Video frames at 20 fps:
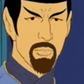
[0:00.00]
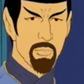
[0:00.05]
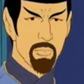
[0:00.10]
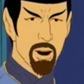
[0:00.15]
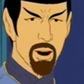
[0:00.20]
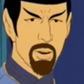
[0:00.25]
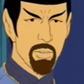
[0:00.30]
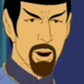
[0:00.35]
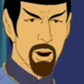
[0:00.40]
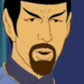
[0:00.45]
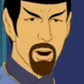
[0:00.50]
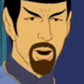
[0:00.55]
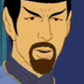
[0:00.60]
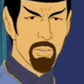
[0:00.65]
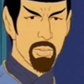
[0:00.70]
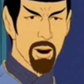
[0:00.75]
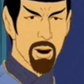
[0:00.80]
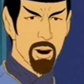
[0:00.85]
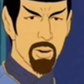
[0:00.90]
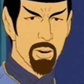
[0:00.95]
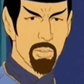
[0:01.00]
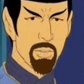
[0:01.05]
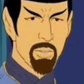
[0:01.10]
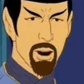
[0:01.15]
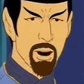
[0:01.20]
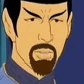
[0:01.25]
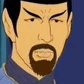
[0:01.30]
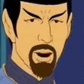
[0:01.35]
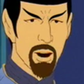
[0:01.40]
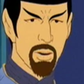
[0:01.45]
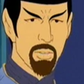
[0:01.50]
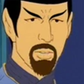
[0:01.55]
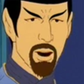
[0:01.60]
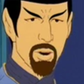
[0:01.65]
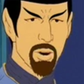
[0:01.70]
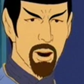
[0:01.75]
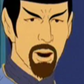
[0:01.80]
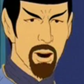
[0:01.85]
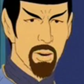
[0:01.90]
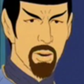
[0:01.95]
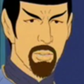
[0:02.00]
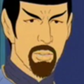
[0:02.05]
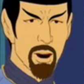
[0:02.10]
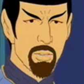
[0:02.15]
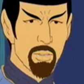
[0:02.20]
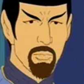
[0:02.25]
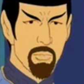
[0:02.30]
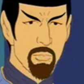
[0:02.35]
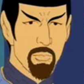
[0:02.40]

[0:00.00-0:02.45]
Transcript: also known as appeal to authority.